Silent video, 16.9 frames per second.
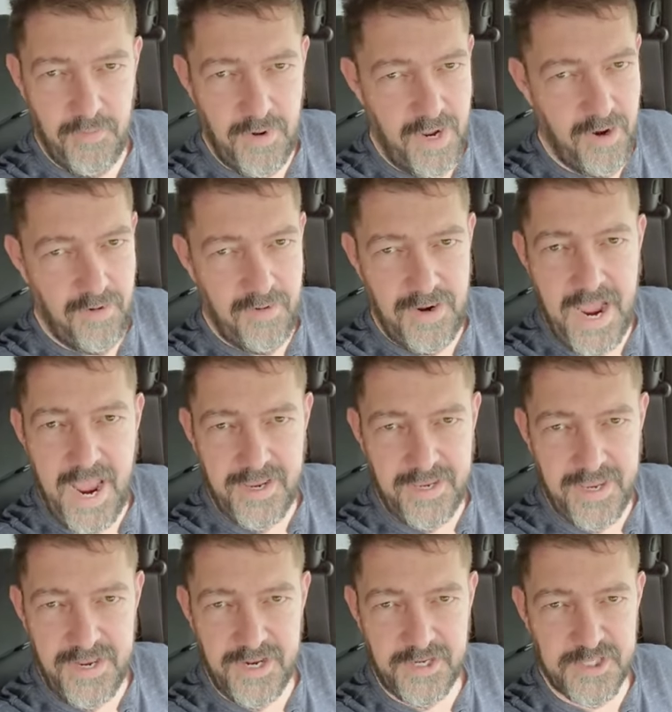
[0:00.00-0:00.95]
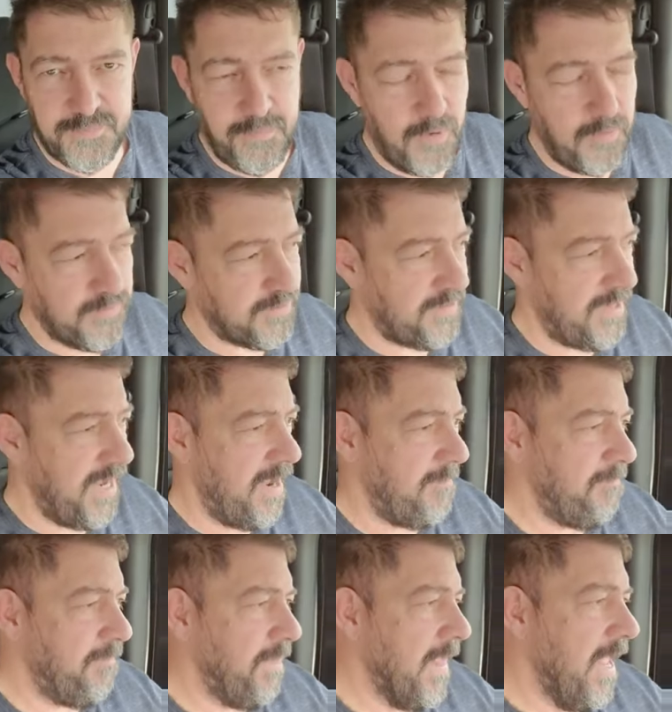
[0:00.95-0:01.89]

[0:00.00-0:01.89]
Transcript: Well, I can expose them.